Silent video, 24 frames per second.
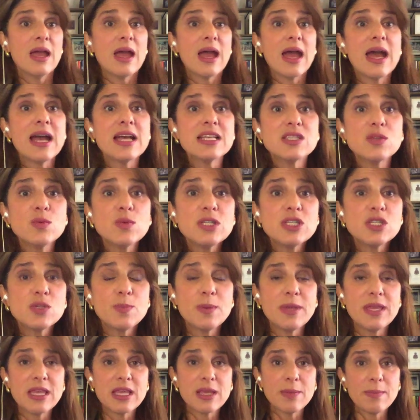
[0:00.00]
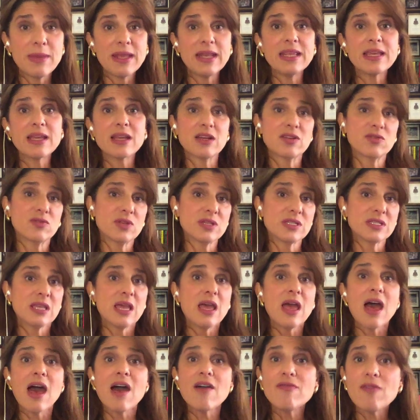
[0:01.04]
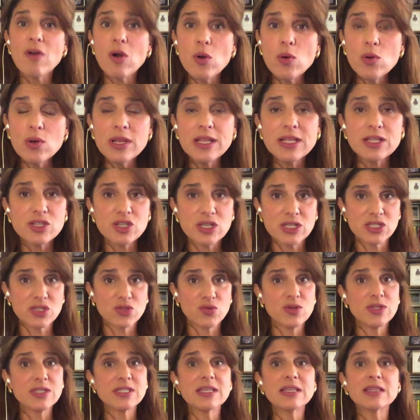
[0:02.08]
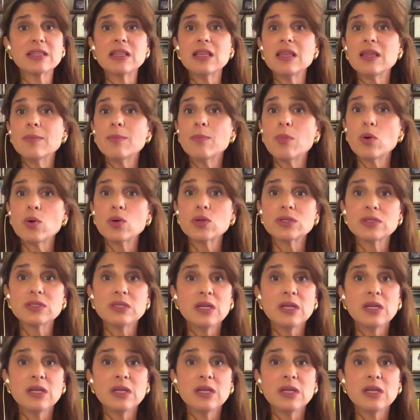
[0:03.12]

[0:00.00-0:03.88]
As we speak, many countries have only just recently bought